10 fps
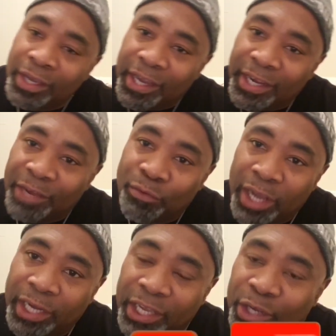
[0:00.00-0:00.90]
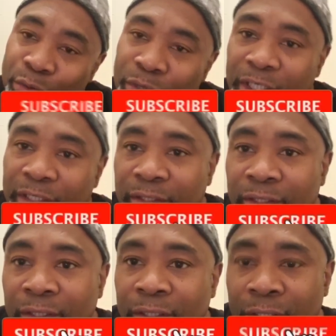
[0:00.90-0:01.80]
in that right hand corner,
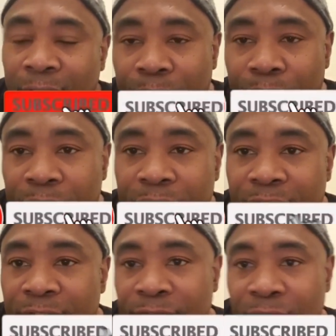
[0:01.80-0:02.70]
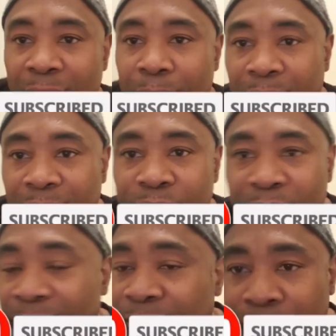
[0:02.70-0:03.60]
push the subscribe button if you
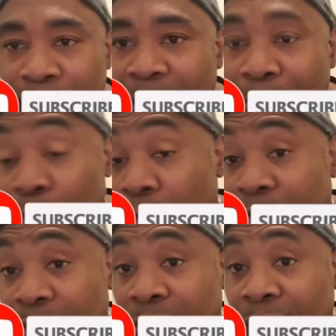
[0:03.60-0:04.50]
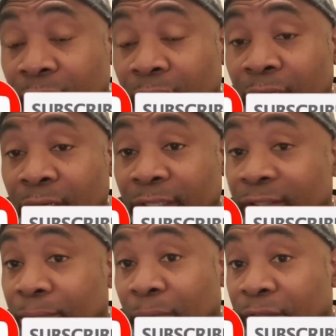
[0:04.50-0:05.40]
haven't subscribed because
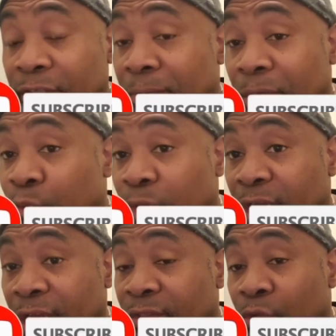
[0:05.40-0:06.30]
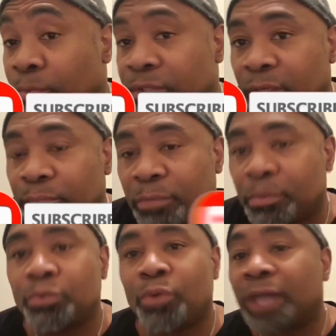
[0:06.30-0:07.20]
it's about there's about 29 to 30 percent of people
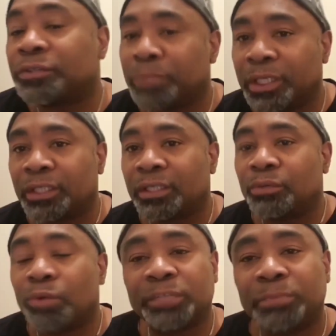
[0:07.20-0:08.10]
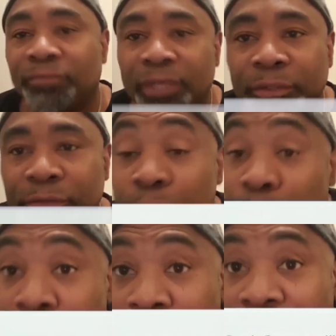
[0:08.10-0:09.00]
who watch me watch my videos who